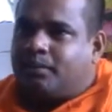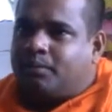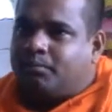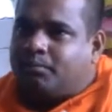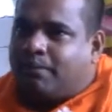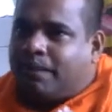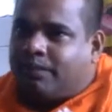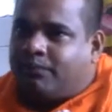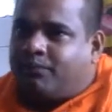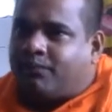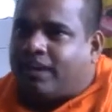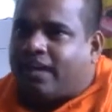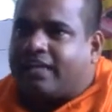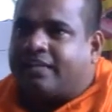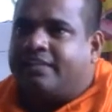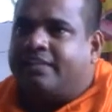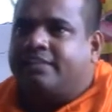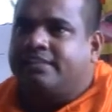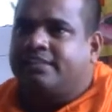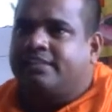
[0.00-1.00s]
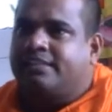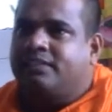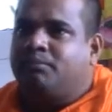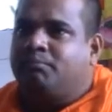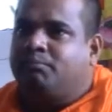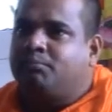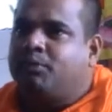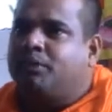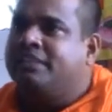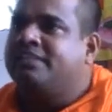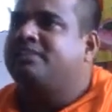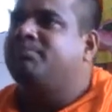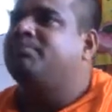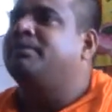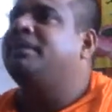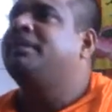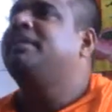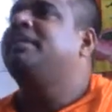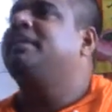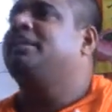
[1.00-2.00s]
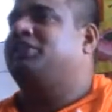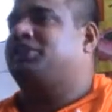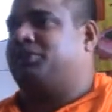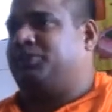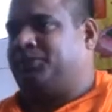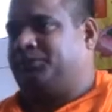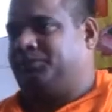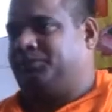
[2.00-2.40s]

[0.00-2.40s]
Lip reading: by practicing Buddhist meditation.